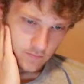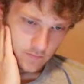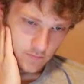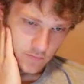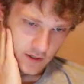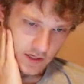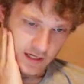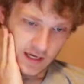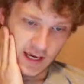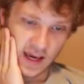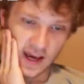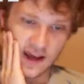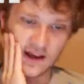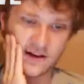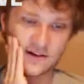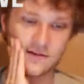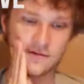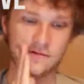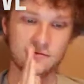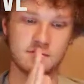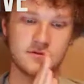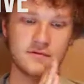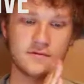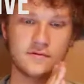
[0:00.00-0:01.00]

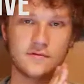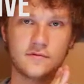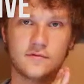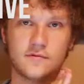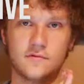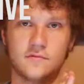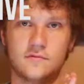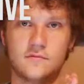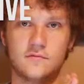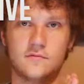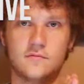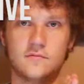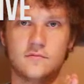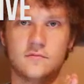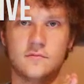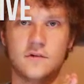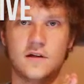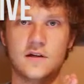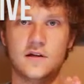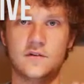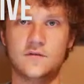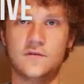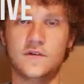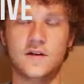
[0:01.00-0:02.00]
Again,
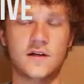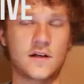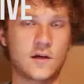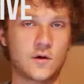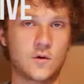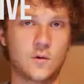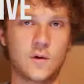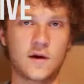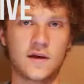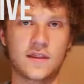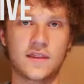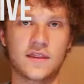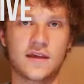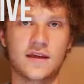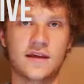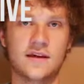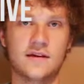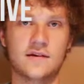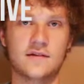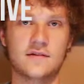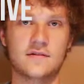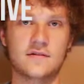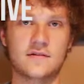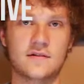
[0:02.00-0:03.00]
intervening
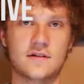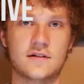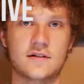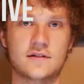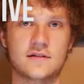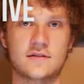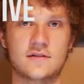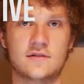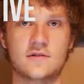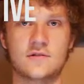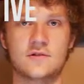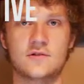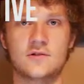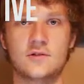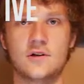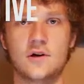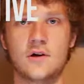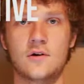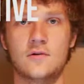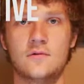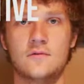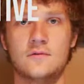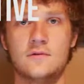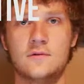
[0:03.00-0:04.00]
quickly is
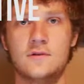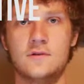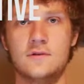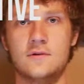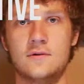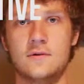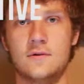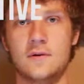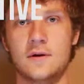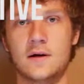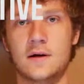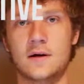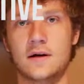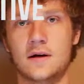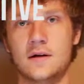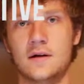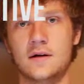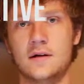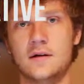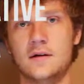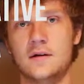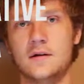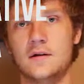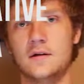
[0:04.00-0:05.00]
shown to
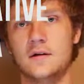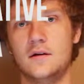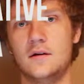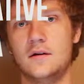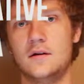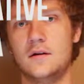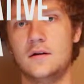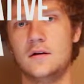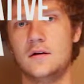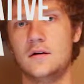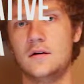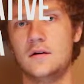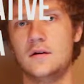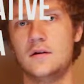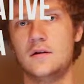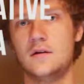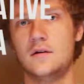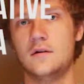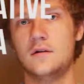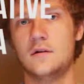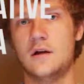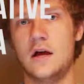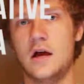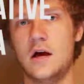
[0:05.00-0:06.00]

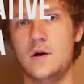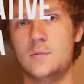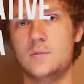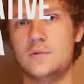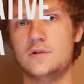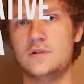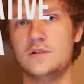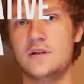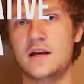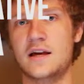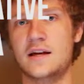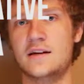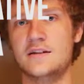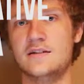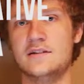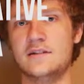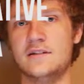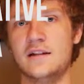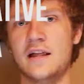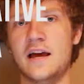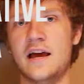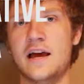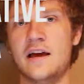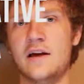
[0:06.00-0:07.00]
help to kind of
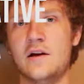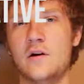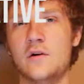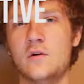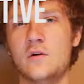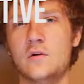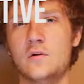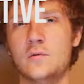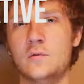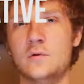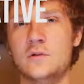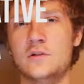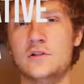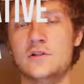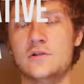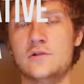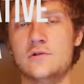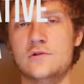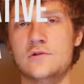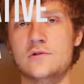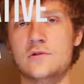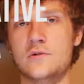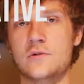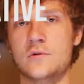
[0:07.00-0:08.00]
delay or
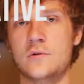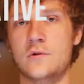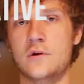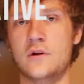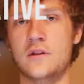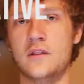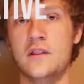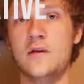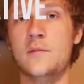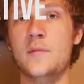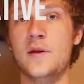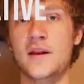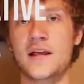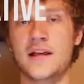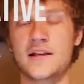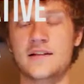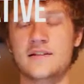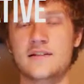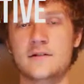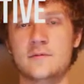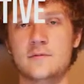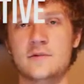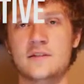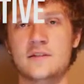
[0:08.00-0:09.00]
reduce or eliminate some